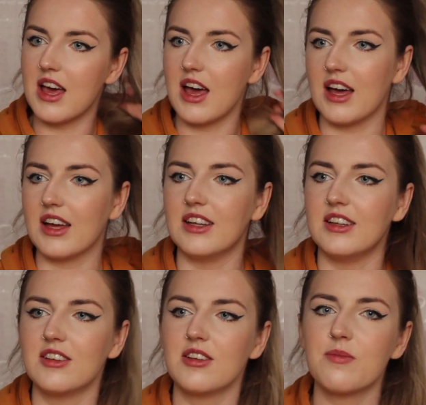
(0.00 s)

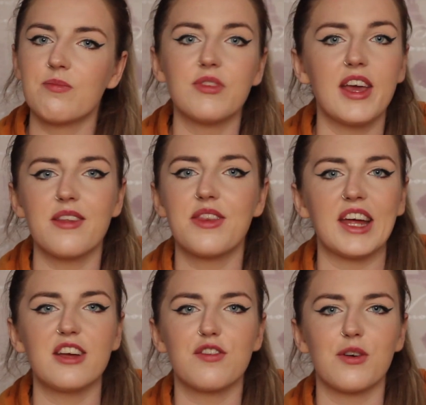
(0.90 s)
And yeah,
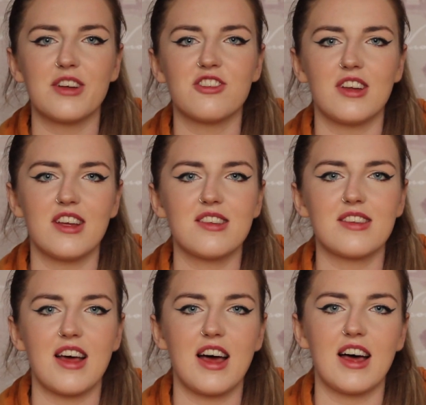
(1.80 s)
thank you for watching
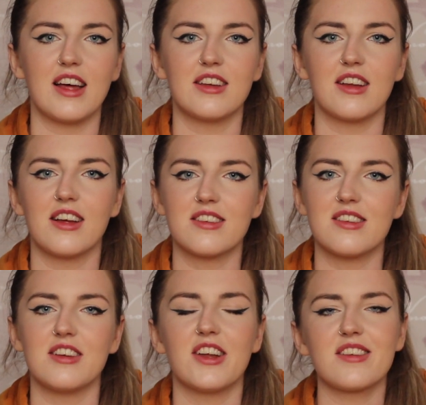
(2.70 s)
this, and I'll
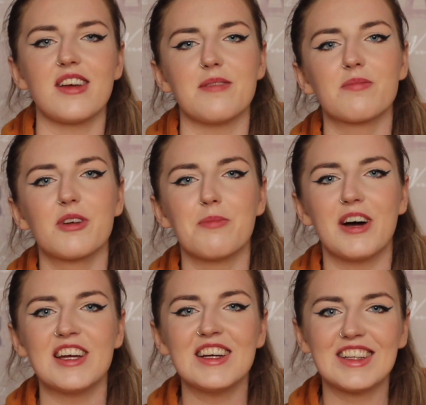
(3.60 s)
see you next time. Bye.